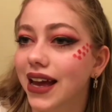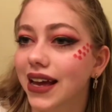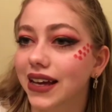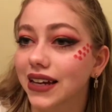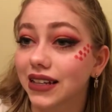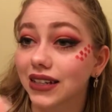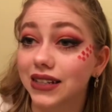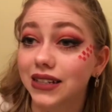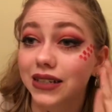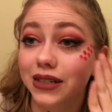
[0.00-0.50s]

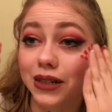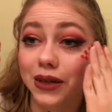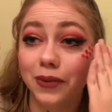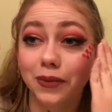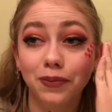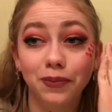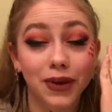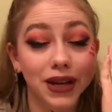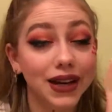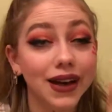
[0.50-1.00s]
and
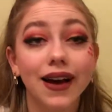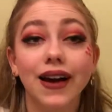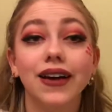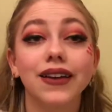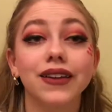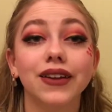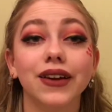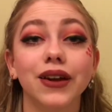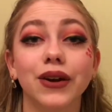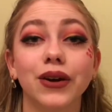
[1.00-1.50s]
big
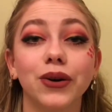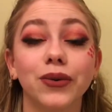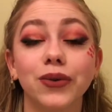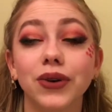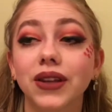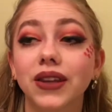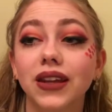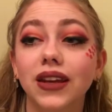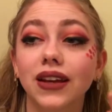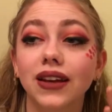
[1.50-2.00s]

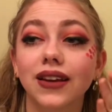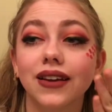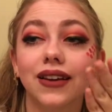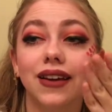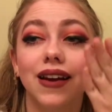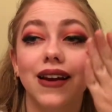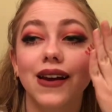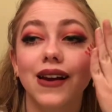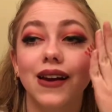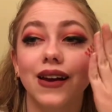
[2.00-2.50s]
eyeliner with
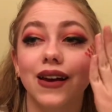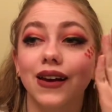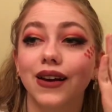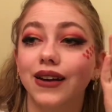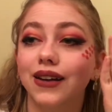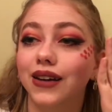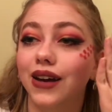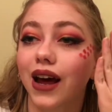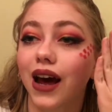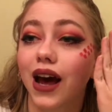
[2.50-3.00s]
it.
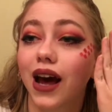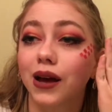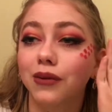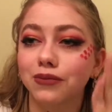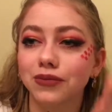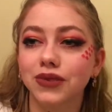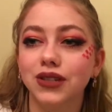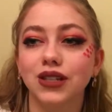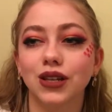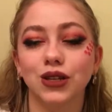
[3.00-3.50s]
And
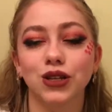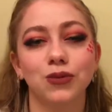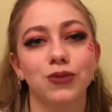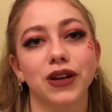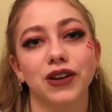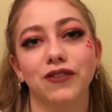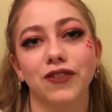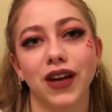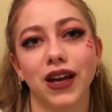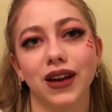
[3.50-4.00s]
I'm such
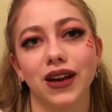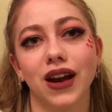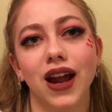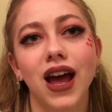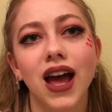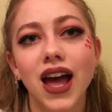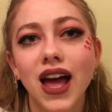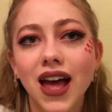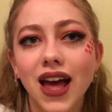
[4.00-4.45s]
a big fan.